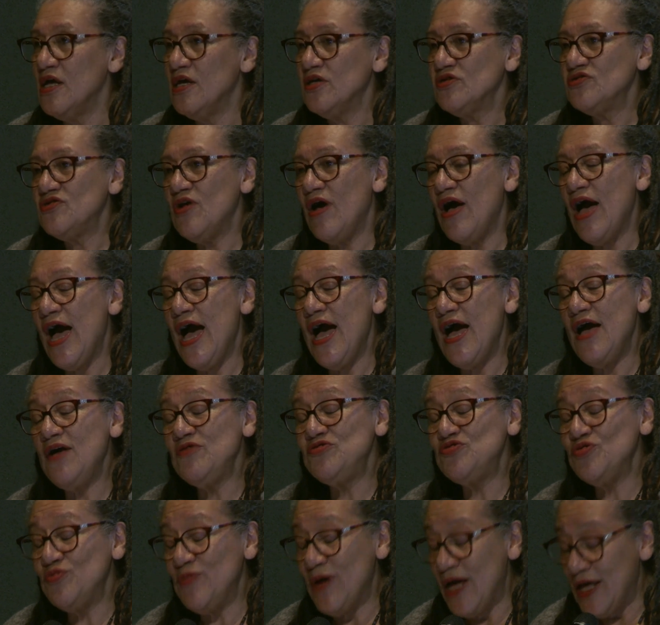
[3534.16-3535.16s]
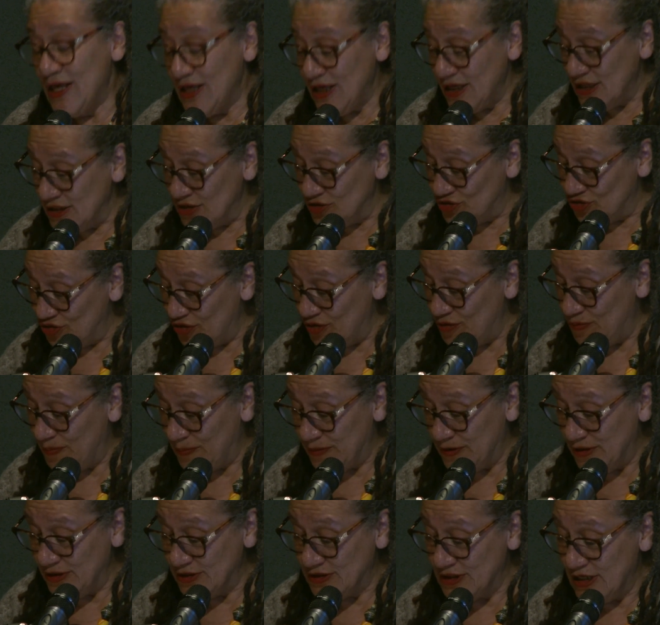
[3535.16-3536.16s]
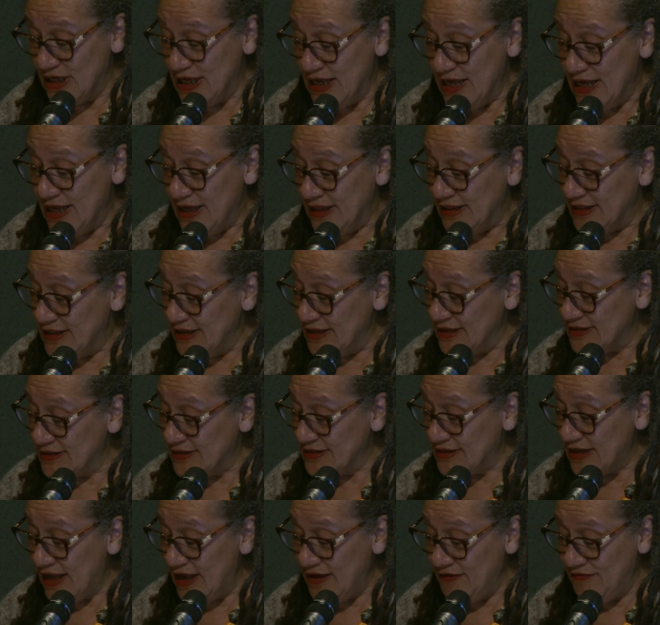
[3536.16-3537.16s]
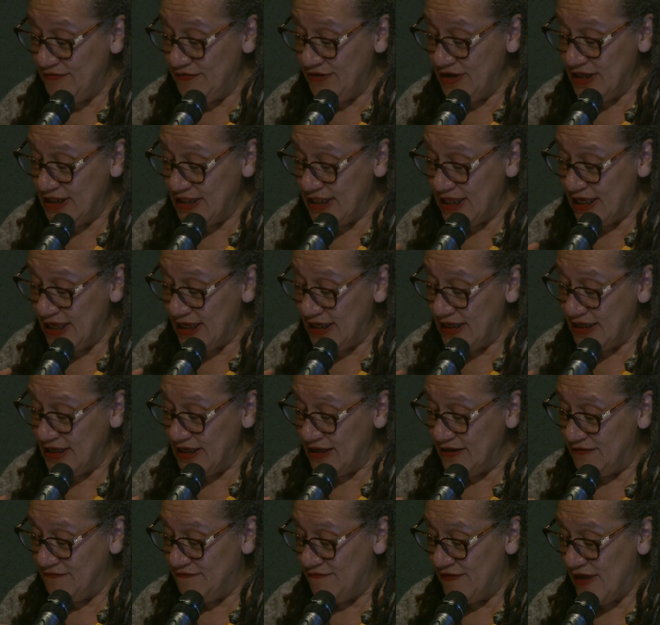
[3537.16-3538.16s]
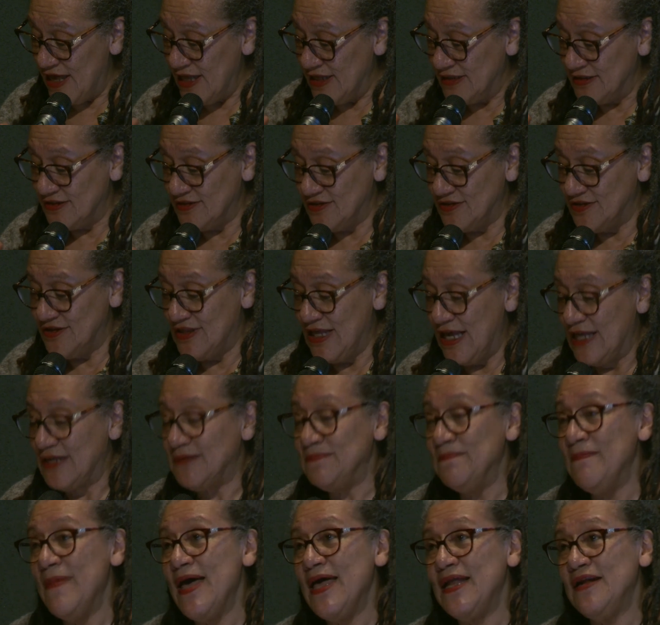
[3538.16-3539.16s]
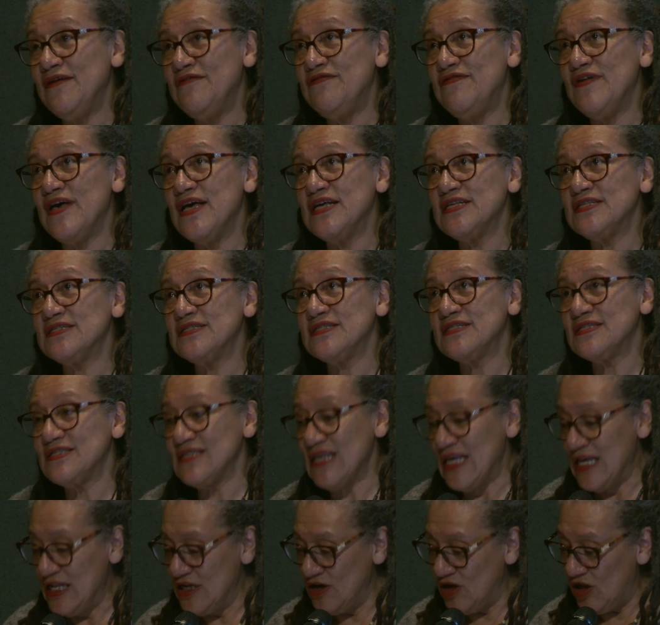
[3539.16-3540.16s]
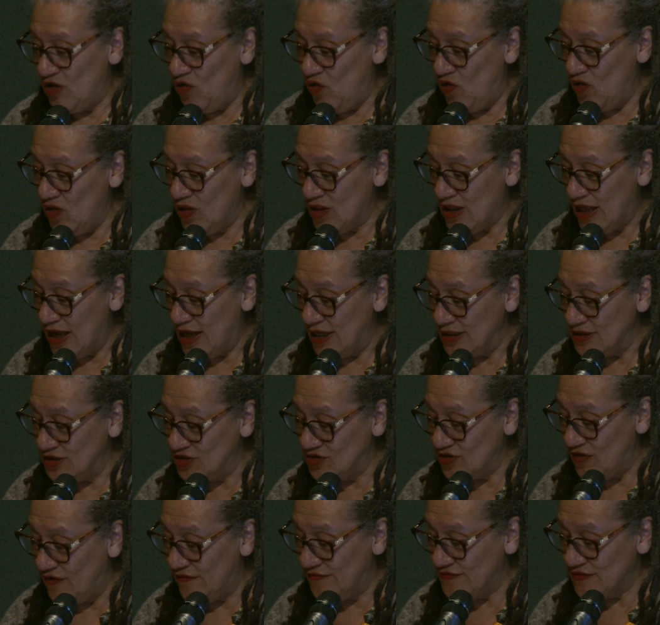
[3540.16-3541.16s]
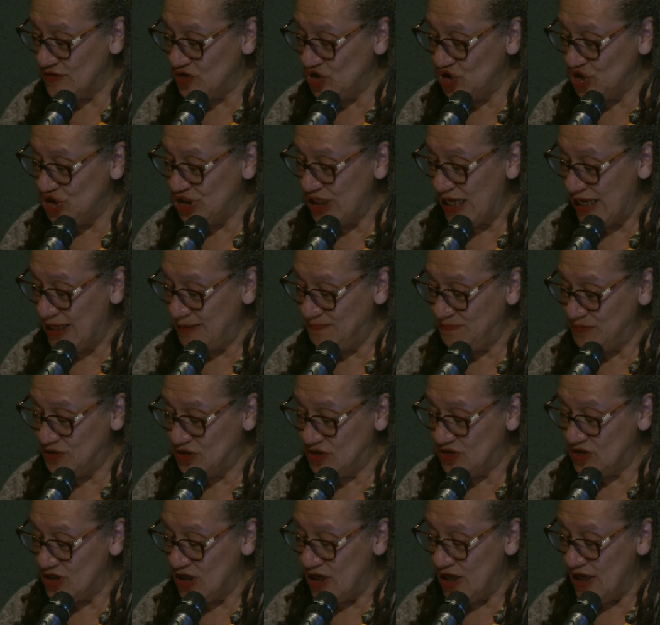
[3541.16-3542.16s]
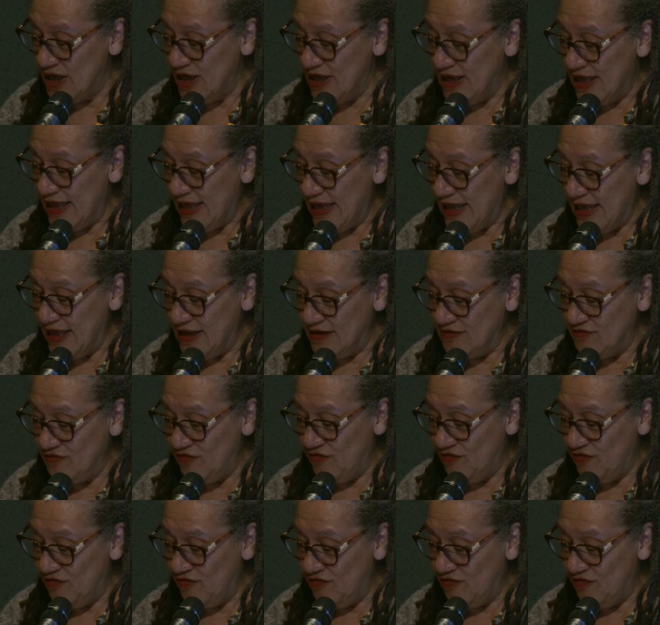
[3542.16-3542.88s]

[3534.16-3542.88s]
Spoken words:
So how do I interpret this everyday events that manifests in all kinds of shapes and